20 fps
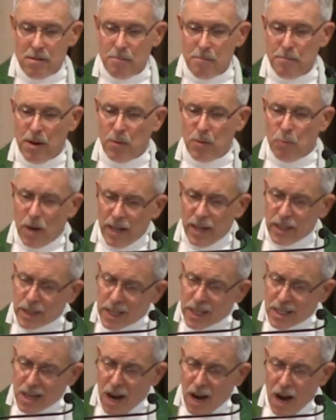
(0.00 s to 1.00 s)
But what at
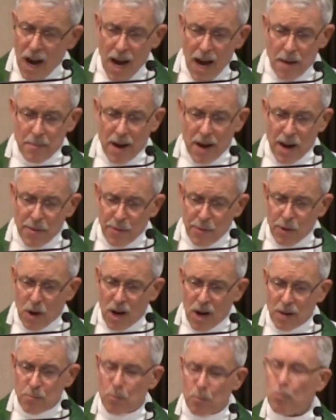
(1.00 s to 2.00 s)
the time I
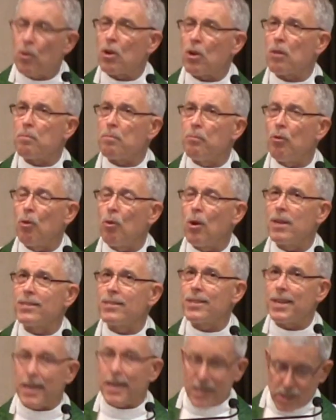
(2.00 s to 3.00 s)
thought were
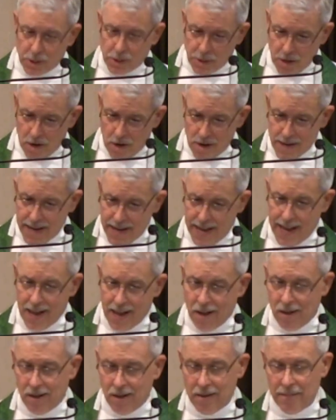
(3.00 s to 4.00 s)
poisonous
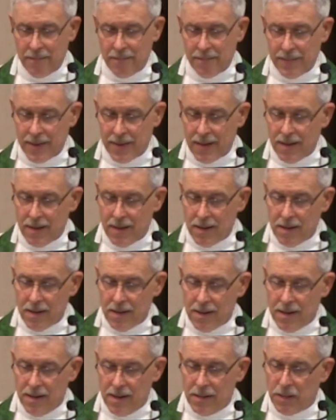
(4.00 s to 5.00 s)
darnel
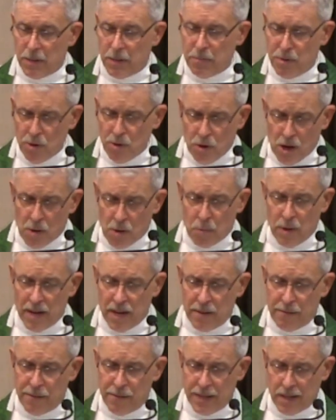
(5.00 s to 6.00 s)
in the pure
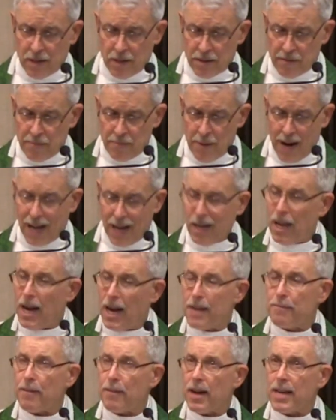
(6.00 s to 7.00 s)
wheat field of my
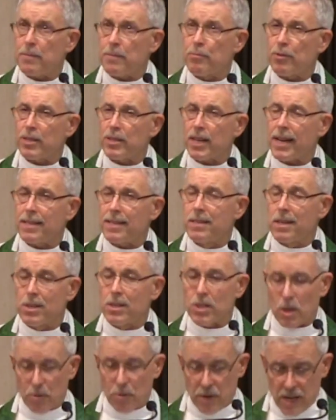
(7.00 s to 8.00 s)
life I had protected
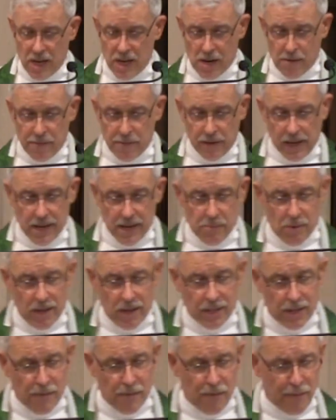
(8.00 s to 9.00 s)
so carefully
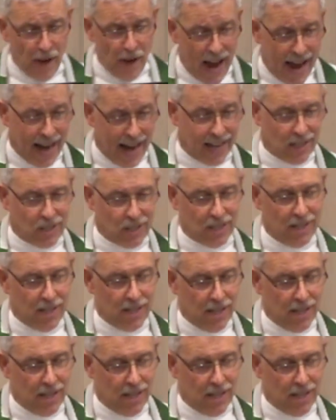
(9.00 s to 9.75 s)
was in fact